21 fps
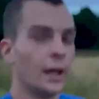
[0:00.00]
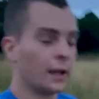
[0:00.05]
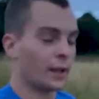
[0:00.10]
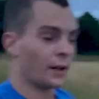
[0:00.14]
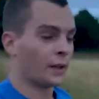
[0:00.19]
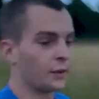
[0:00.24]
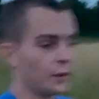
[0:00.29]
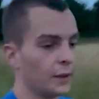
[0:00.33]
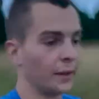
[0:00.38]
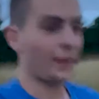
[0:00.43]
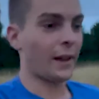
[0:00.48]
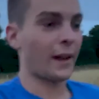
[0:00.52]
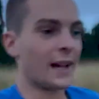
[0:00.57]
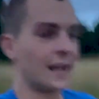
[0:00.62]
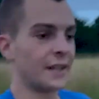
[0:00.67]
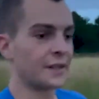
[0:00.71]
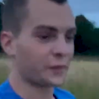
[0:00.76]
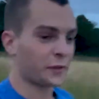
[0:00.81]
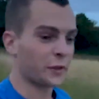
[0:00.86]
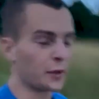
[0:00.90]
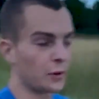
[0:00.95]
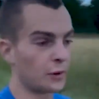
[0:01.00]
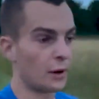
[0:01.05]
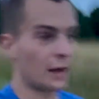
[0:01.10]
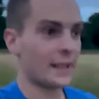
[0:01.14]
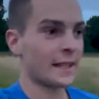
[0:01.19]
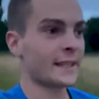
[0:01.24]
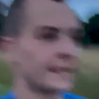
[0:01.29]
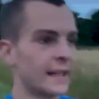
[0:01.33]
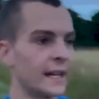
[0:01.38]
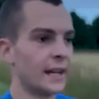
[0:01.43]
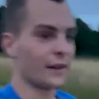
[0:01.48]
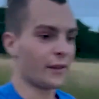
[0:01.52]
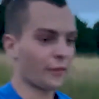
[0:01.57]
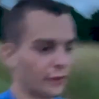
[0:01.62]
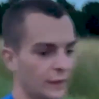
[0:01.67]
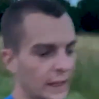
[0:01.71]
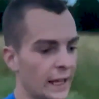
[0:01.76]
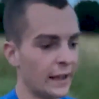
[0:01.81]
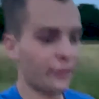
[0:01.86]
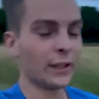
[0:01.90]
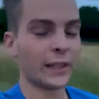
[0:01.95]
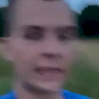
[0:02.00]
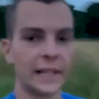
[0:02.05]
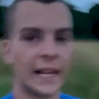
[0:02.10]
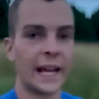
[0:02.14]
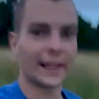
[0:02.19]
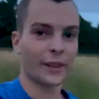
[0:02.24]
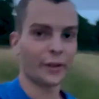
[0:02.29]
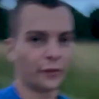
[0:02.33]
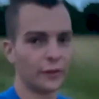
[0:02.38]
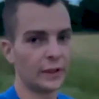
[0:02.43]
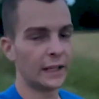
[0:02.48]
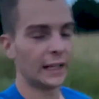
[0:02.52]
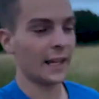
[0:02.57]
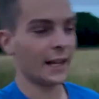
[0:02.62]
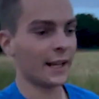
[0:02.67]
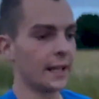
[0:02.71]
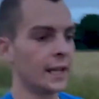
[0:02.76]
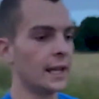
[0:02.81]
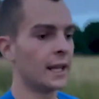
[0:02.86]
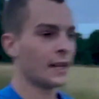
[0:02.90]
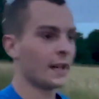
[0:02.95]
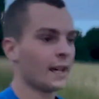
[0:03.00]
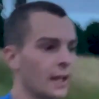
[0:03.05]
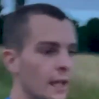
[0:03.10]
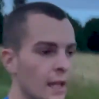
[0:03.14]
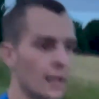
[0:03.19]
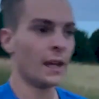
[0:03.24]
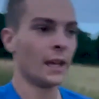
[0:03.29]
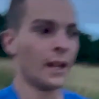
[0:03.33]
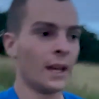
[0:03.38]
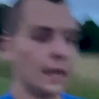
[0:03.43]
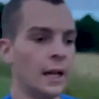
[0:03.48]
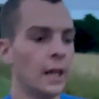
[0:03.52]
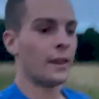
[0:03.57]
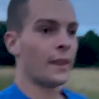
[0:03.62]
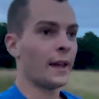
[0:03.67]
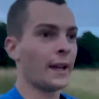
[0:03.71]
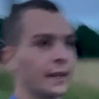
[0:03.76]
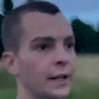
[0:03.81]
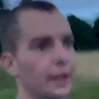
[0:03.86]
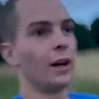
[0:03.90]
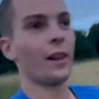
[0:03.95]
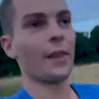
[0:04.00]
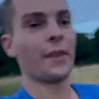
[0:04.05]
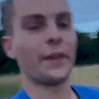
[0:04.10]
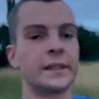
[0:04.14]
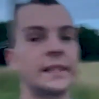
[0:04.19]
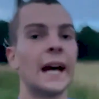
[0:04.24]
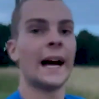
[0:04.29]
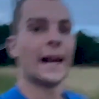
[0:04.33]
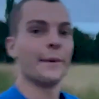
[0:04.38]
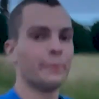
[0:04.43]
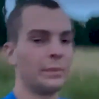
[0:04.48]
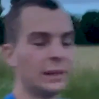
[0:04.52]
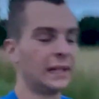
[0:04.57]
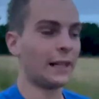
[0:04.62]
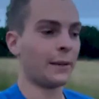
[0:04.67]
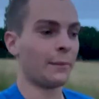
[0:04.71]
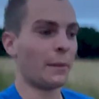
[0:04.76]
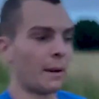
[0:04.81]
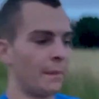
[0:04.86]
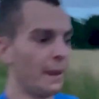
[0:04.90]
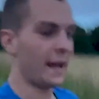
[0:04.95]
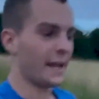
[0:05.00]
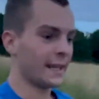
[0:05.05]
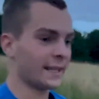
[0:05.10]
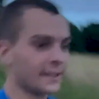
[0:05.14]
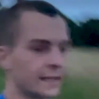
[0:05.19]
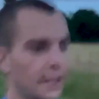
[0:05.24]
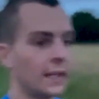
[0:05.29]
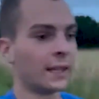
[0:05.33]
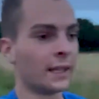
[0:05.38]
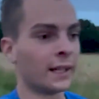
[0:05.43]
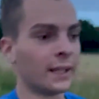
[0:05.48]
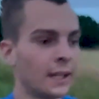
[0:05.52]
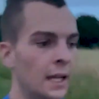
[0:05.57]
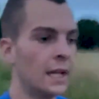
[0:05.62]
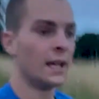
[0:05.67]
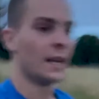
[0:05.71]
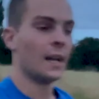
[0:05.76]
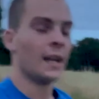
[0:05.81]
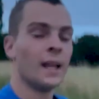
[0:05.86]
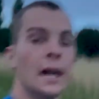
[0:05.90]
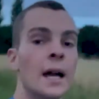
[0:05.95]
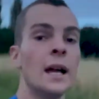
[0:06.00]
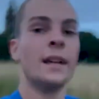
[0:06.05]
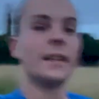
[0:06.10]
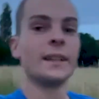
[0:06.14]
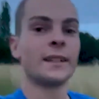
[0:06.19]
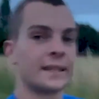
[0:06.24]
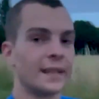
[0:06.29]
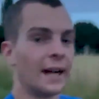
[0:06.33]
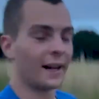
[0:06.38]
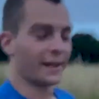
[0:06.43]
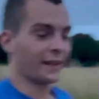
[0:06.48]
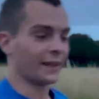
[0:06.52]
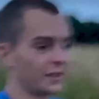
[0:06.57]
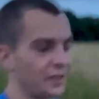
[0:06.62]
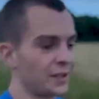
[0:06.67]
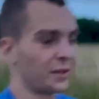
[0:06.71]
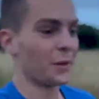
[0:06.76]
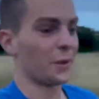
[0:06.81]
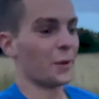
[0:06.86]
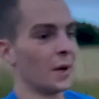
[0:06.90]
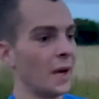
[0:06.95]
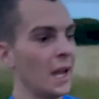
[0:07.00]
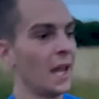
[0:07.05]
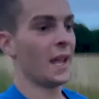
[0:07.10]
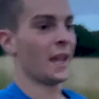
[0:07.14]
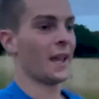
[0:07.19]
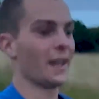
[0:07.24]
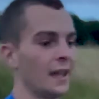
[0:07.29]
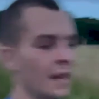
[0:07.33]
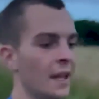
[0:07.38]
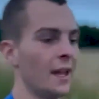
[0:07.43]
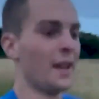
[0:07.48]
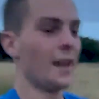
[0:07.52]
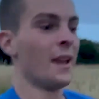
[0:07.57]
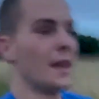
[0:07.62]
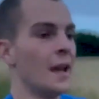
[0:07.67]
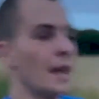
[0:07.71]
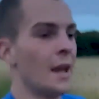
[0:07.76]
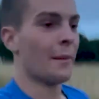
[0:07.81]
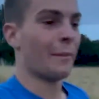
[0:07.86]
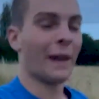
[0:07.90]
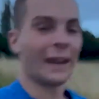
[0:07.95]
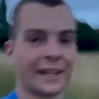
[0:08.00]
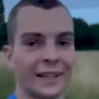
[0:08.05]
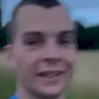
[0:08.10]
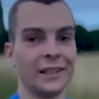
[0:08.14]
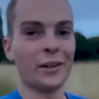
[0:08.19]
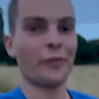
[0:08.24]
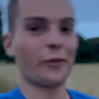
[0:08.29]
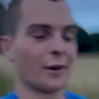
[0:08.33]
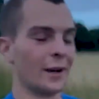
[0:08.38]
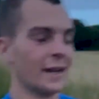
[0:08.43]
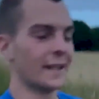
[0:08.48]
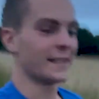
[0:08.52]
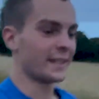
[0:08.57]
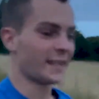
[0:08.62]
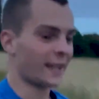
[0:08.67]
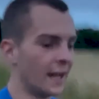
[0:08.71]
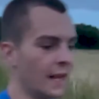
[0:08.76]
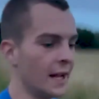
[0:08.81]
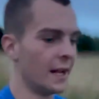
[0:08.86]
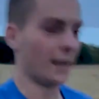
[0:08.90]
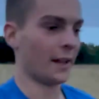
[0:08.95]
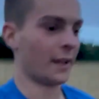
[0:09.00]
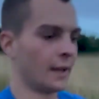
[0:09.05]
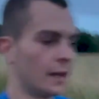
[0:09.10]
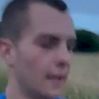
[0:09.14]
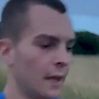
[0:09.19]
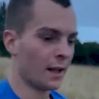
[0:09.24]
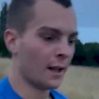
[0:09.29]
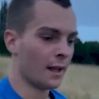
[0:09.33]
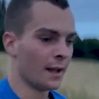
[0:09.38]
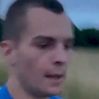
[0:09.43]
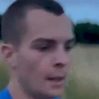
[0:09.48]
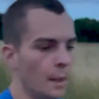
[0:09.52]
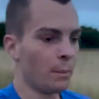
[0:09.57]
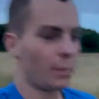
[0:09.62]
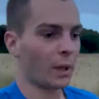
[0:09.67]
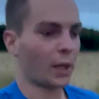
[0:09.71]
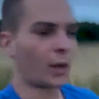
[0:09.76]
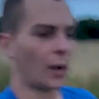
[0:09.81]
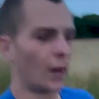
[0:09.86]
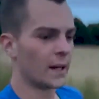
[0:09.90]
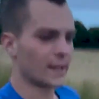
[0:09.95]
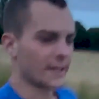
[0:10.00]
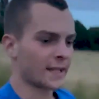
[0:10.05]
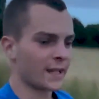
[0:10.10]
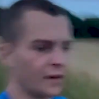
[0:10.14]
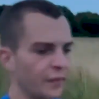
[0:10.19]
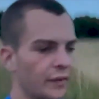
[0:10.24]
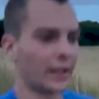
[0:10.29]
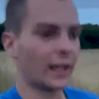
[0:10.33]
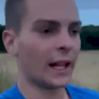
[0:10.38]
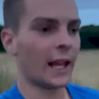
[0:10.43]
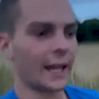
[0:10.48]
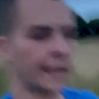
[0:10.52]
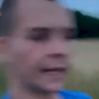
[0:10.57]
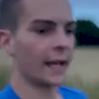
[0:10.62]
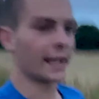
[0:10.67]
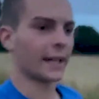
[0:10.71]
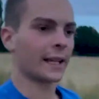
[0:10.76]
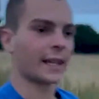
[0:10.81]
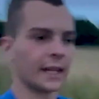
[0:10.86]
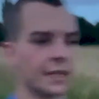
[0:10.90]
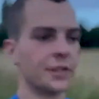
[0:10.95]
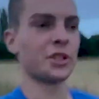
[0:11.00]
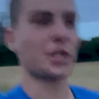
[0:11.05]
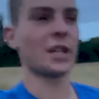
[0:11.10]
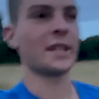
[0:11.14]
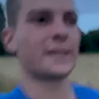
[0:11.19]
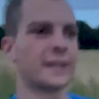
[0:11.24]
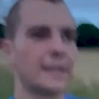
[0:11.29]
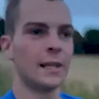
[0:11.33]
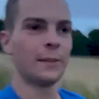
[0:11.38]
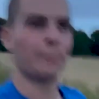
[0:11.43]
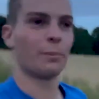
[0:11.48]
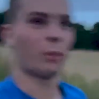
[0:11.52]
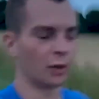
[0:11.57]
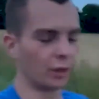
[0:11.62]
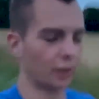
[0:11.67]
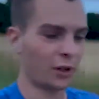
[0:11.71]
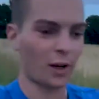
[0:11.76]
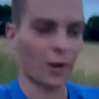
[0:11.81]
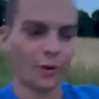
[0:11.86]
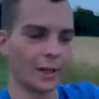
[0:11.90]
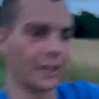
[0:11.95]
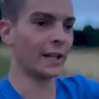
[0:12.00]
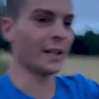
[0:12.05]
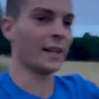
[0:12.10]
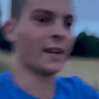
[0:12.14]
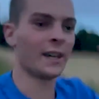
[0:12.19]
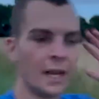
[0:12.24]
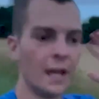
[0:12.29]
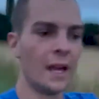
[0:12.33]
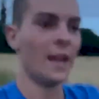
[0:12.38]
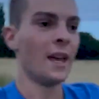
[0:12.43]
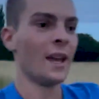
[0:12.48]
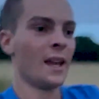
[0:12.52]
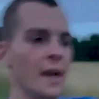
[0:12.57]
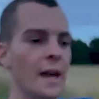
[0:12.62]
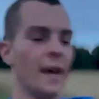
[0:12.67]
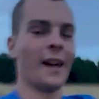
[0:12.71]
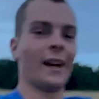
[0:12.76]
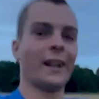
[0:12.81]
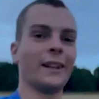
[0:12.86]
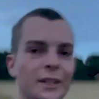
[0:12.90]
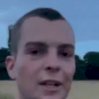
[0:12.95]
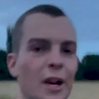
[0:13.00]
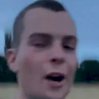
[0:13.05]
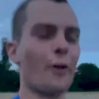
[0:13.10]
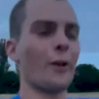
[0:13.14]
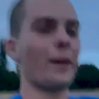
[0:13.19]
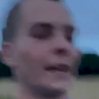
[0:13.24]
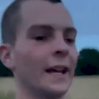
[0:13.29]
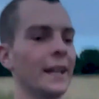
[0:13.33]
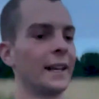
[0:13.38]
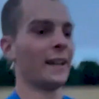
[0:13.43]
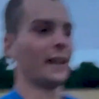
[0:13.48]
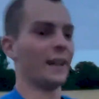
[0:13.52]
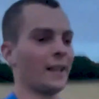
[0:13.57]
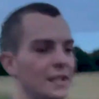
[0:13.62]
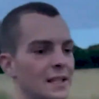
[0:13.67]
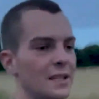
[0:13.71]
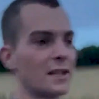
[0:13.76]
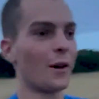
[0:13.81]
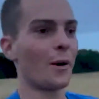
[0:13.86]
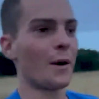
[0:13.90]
During the last few runs, I've definitely had the feeling that all the time building my base is starting to make a difference, because I feel like I can just keep on going and going at a slower